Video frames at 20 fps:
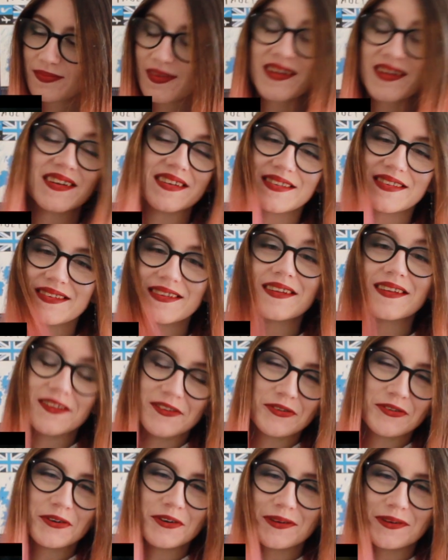And I still
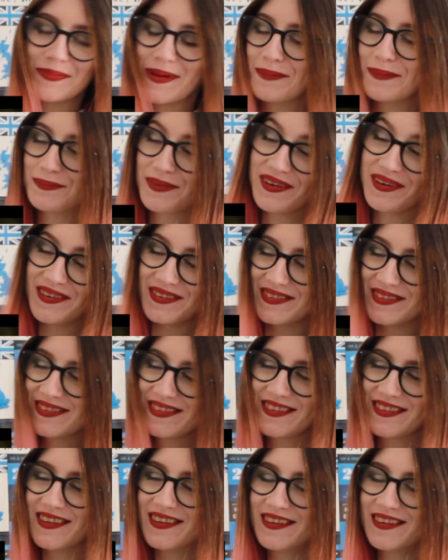adore Ben
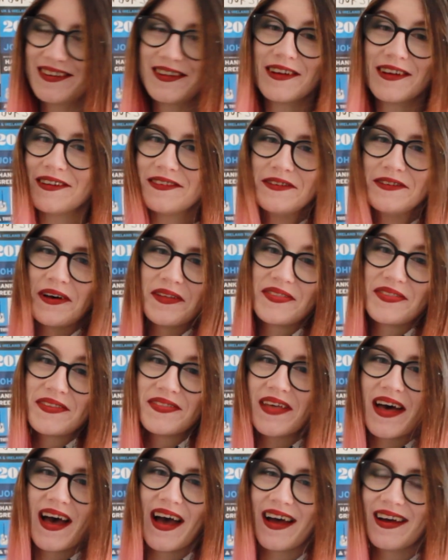Barnes. Not that
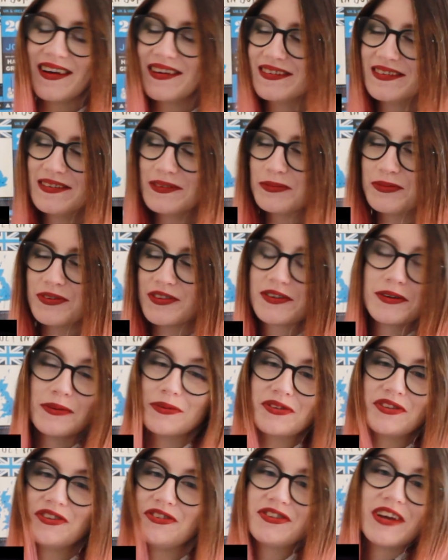that was
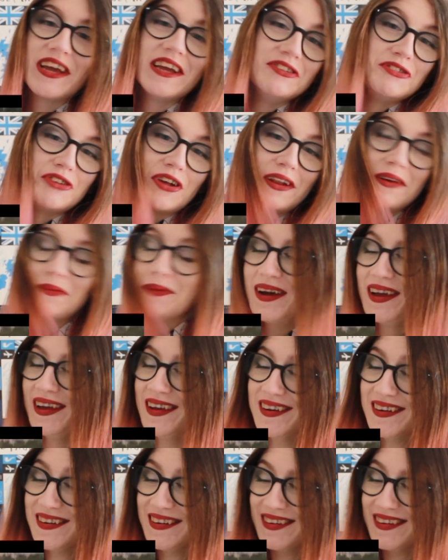going to change anyway.